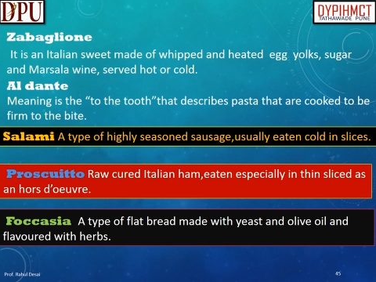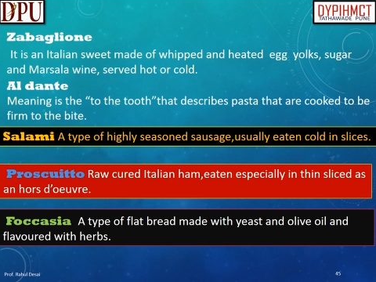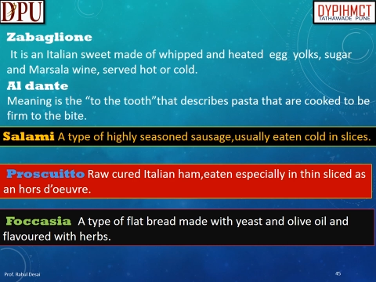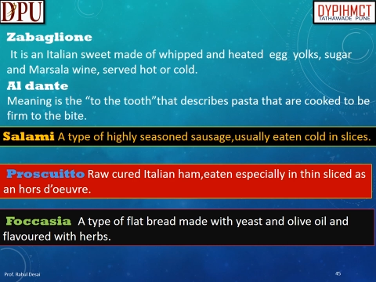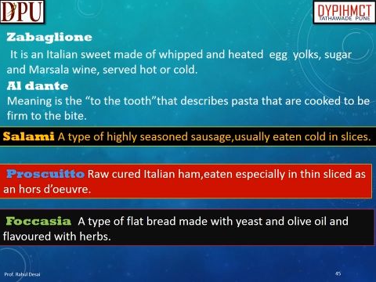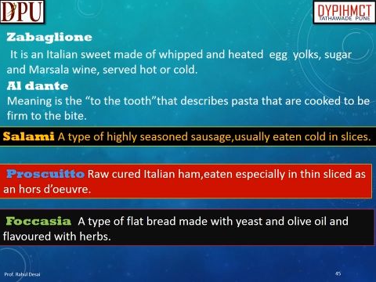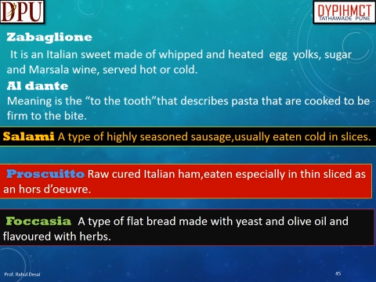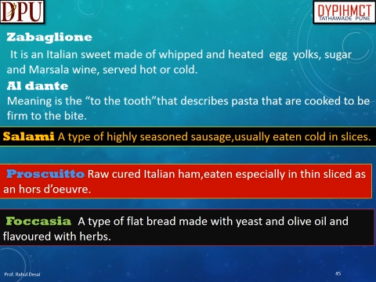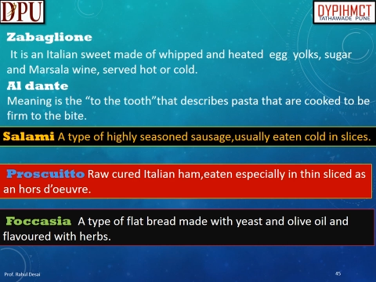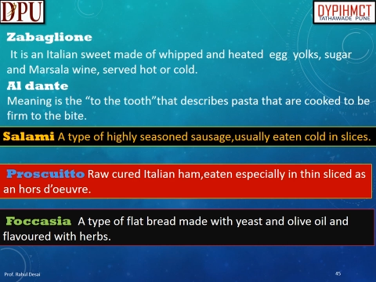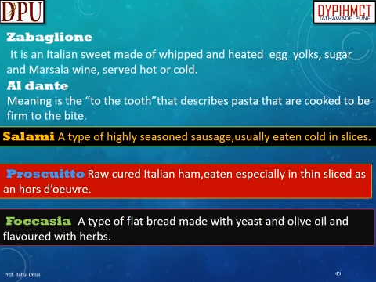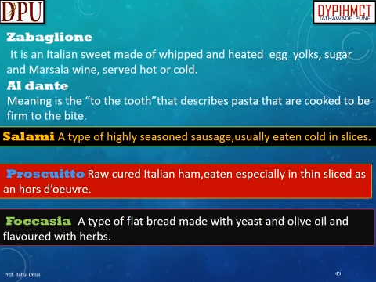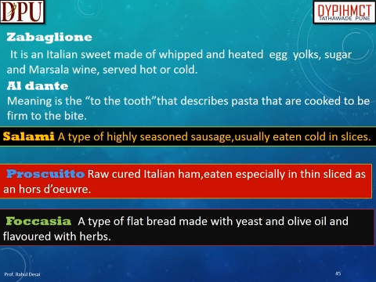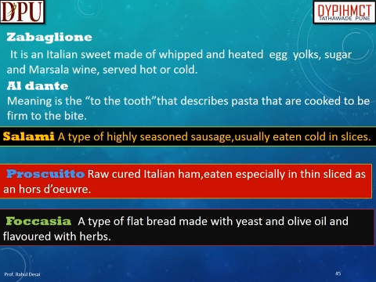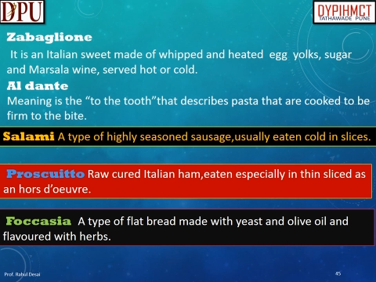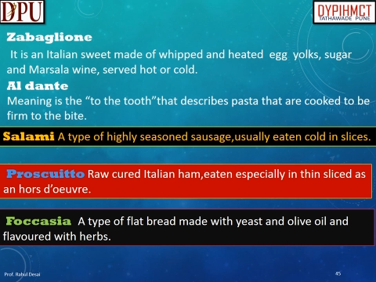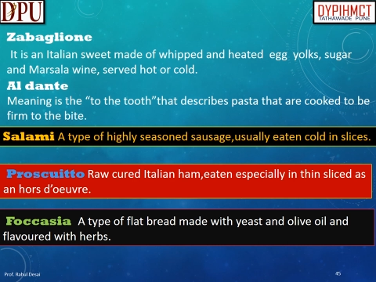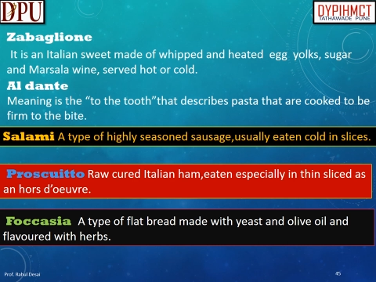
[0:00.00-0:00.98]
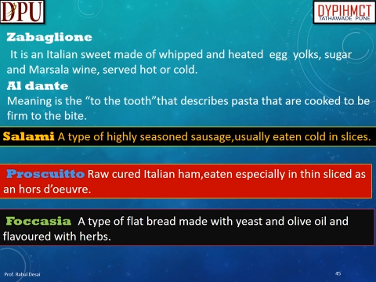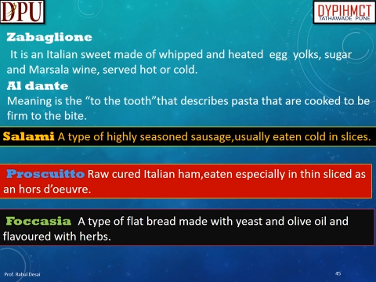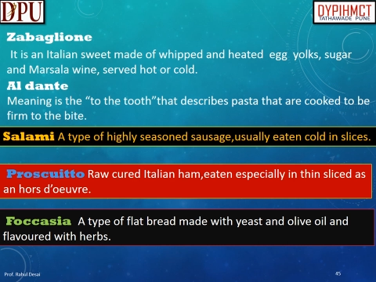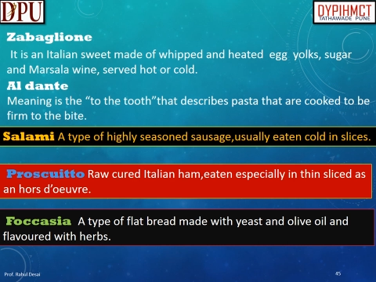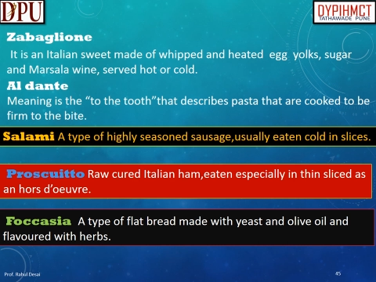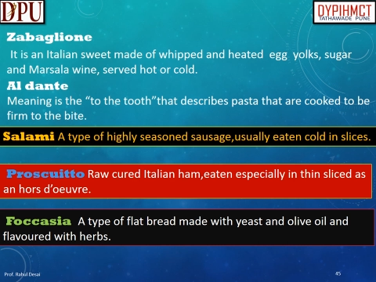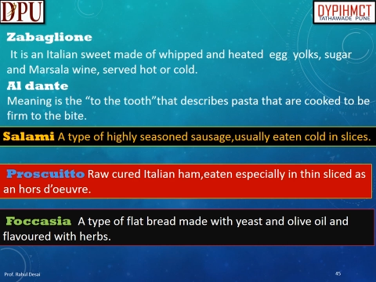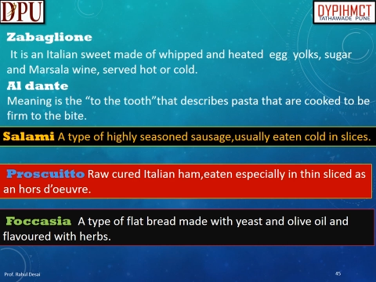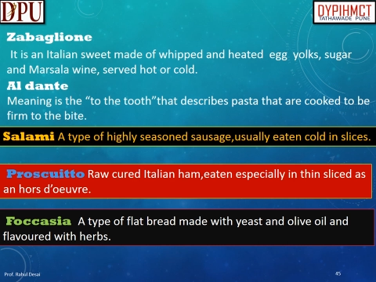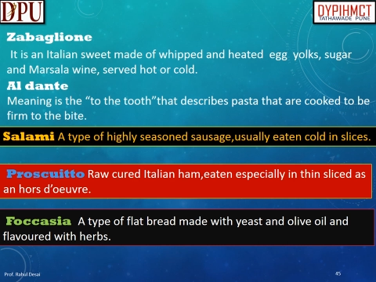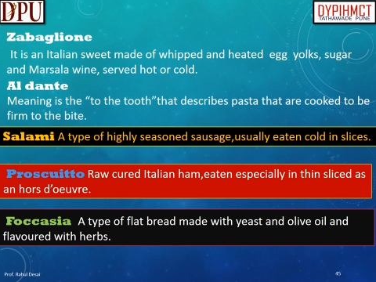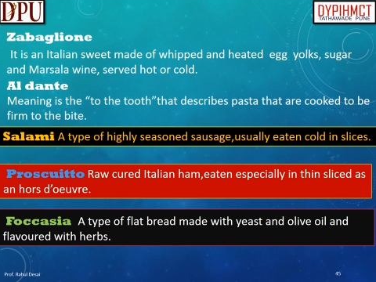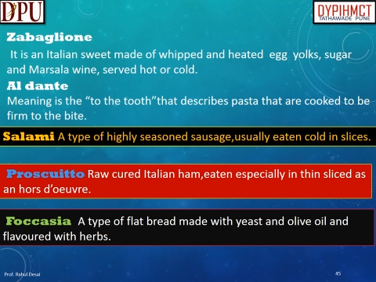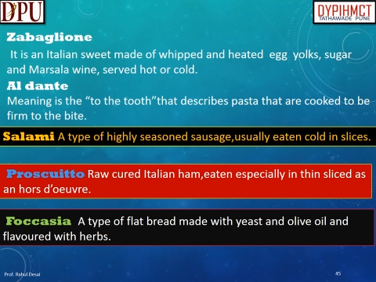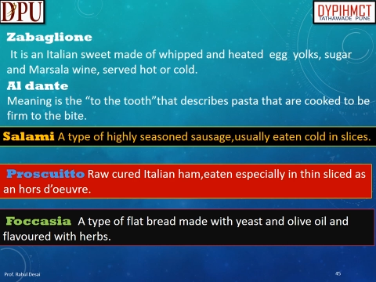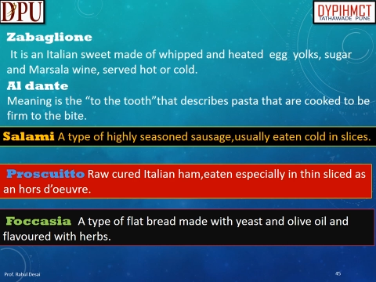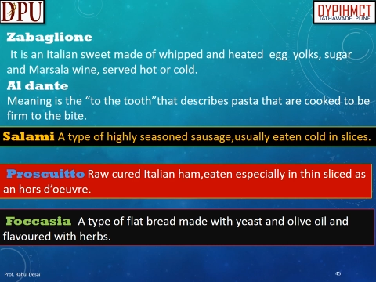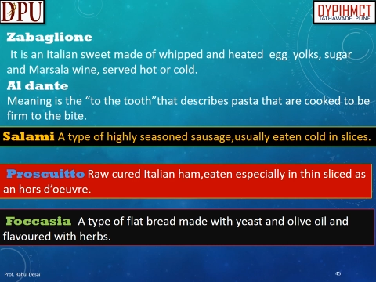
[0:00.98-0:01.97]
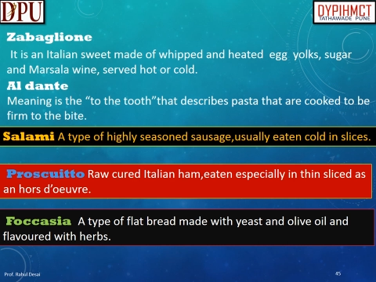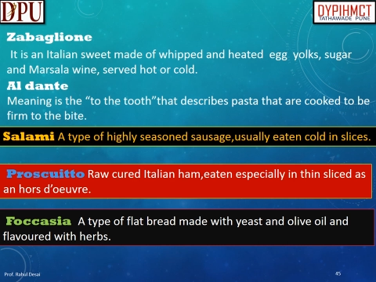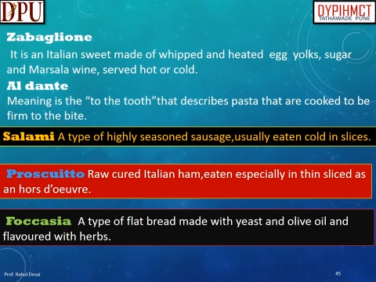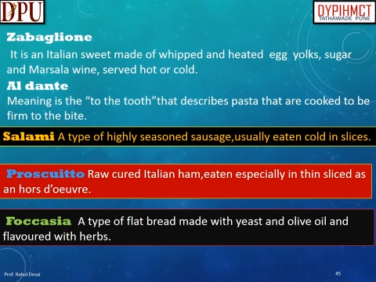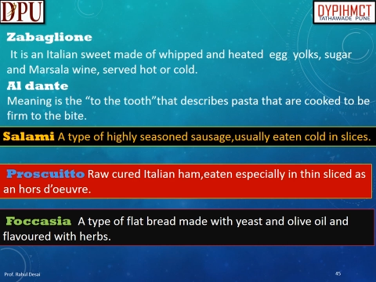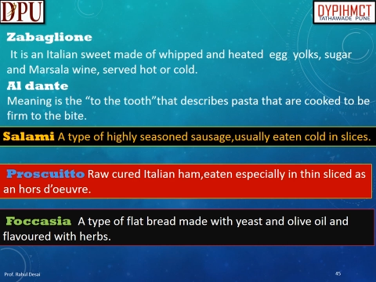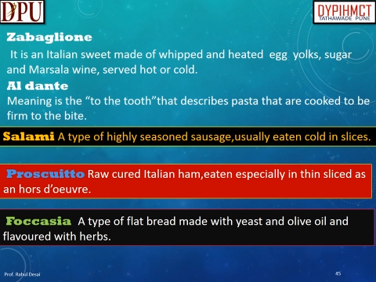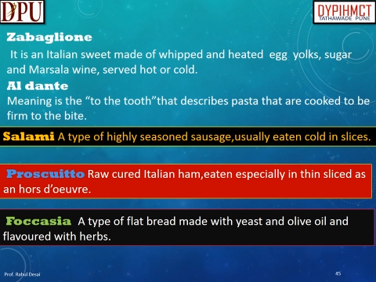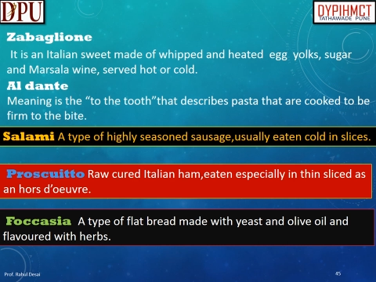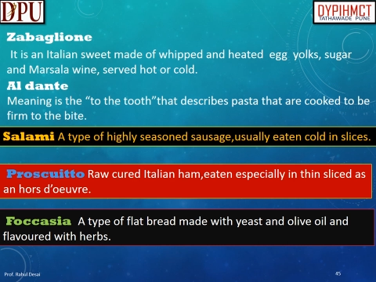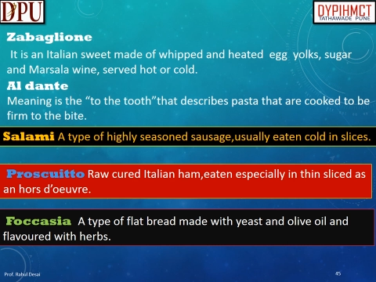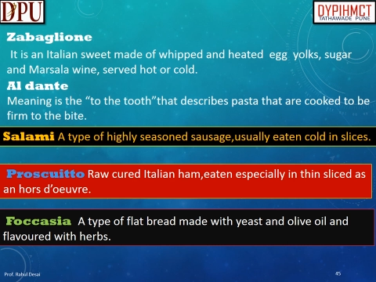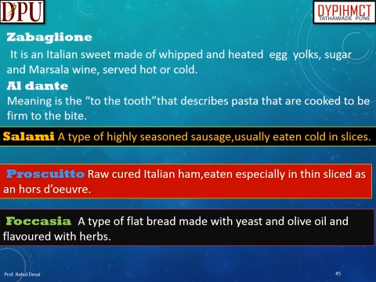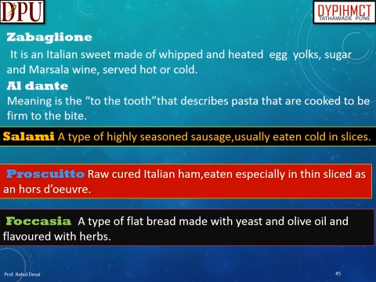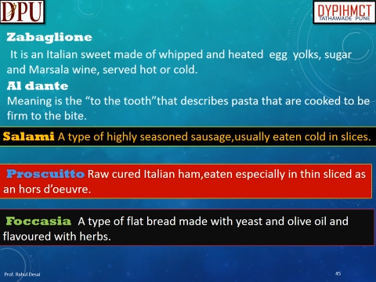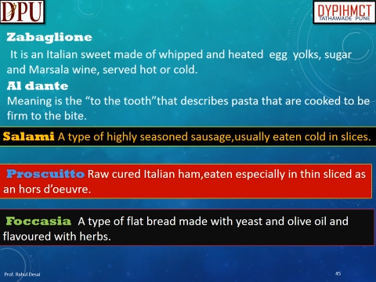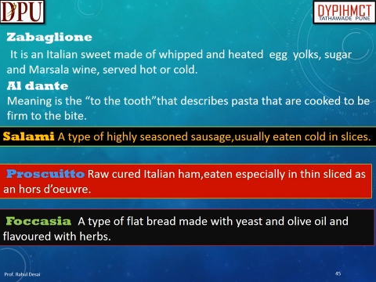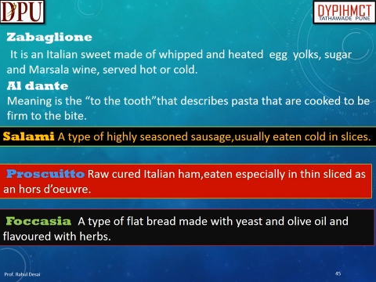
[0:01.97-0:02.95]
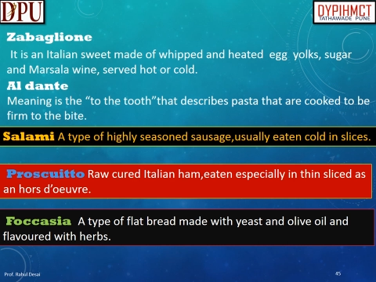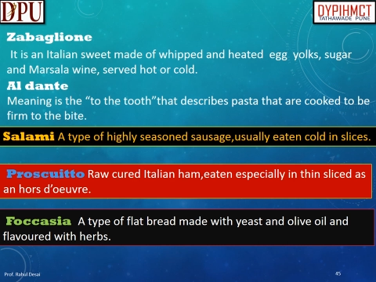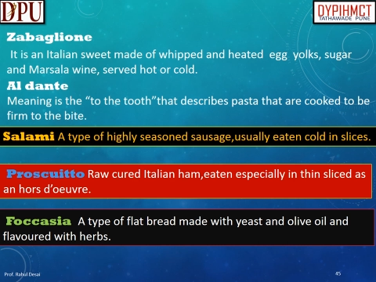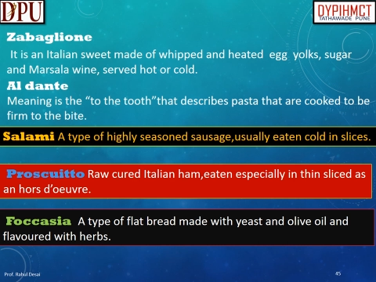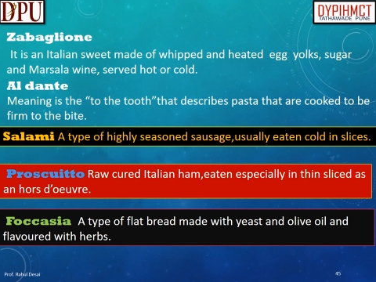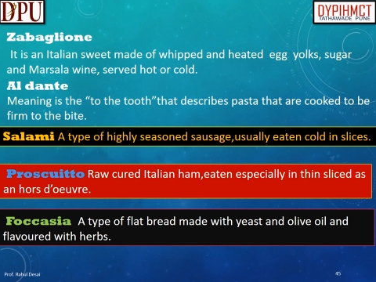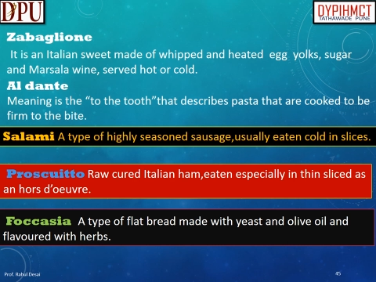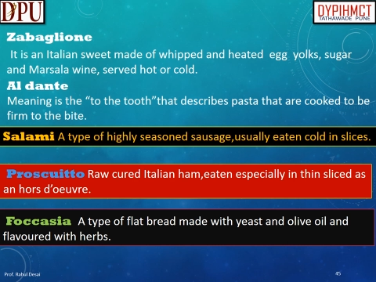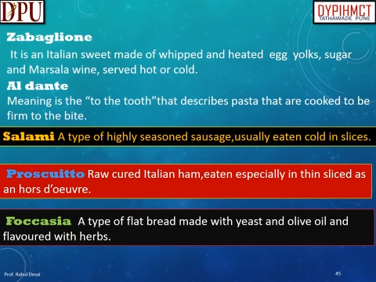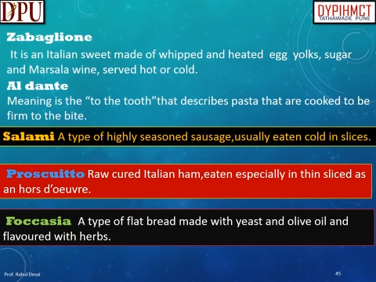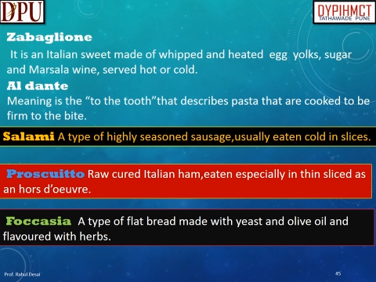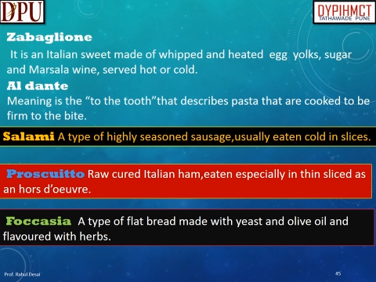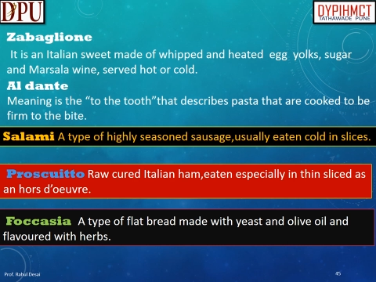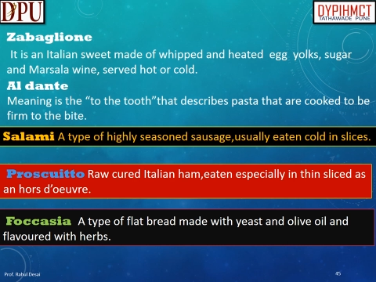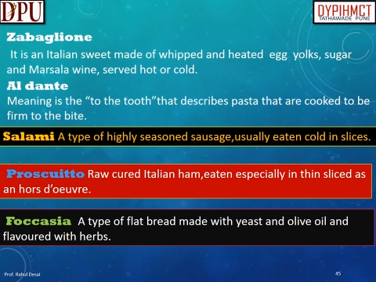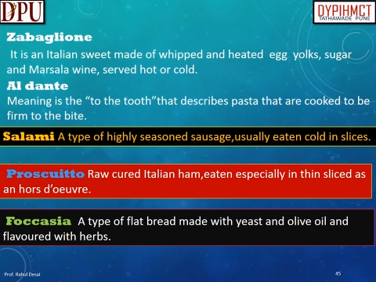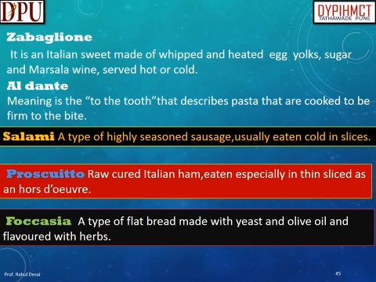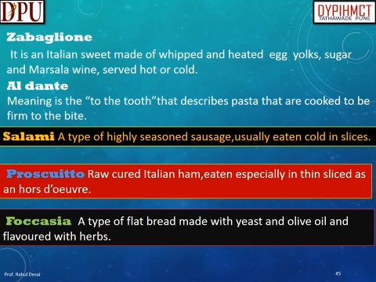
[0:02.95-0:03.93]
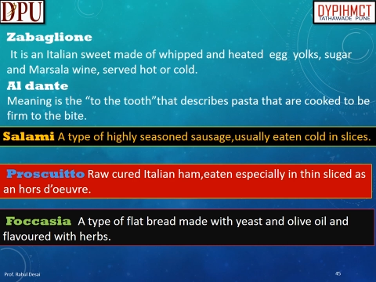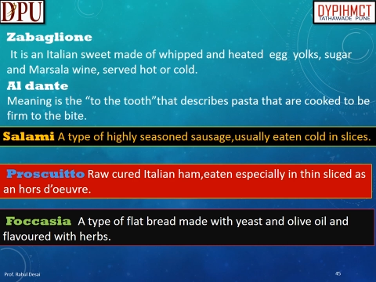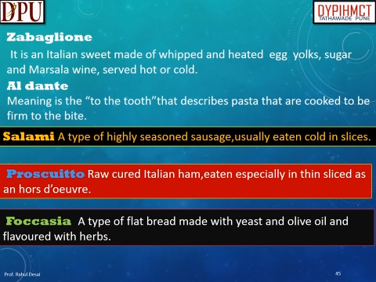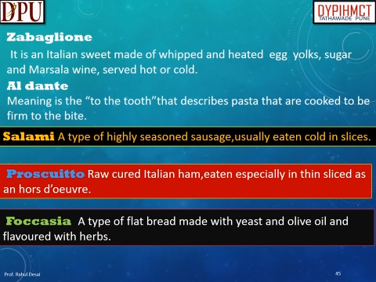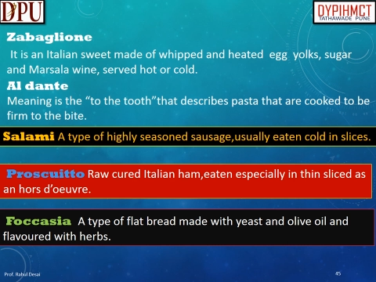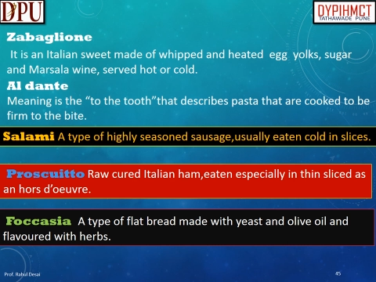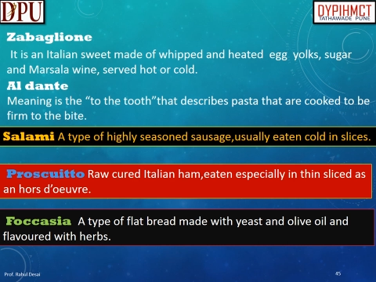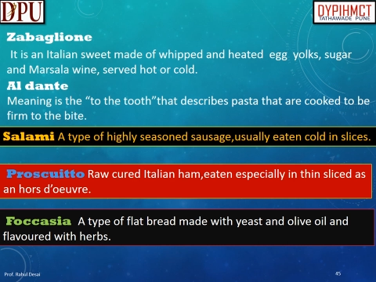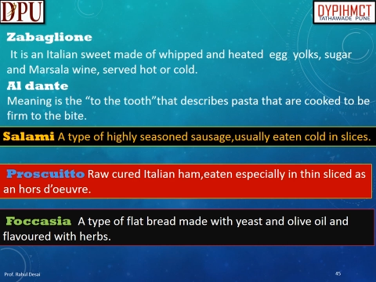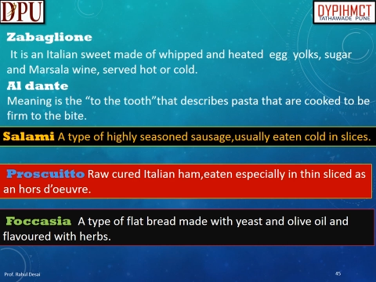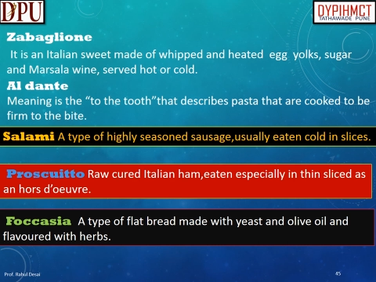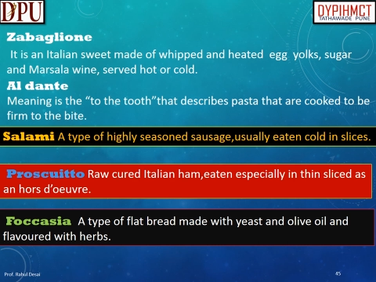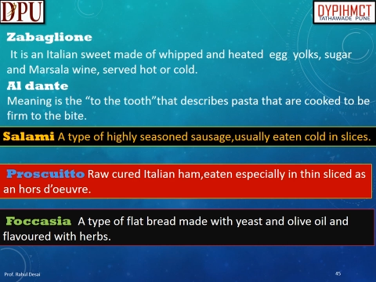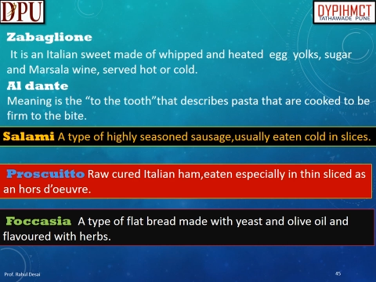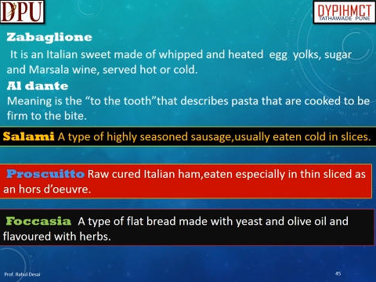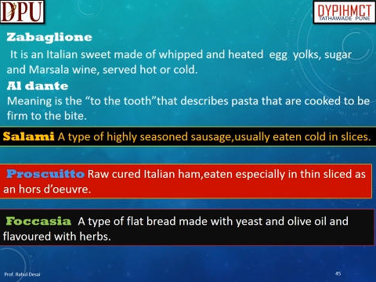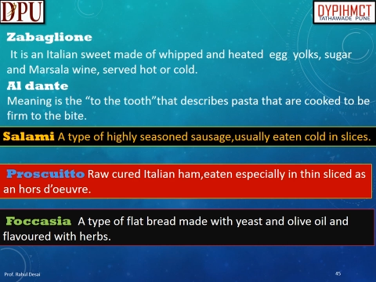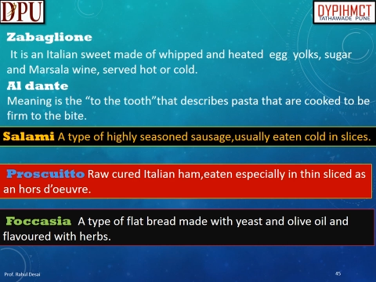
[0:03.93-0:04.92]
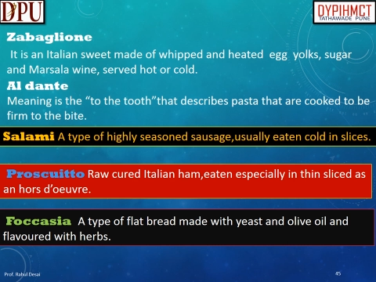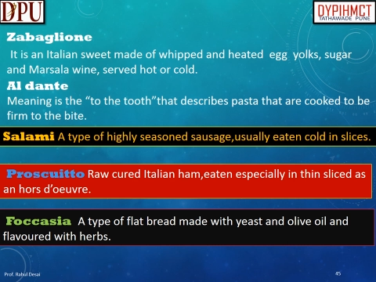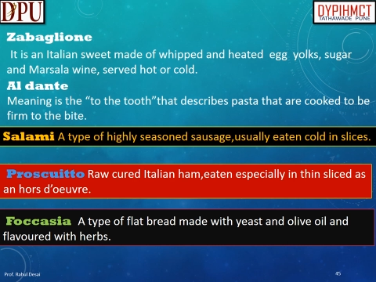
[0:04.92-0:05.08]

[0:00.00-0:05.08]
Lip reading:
[unreadable: no face in view]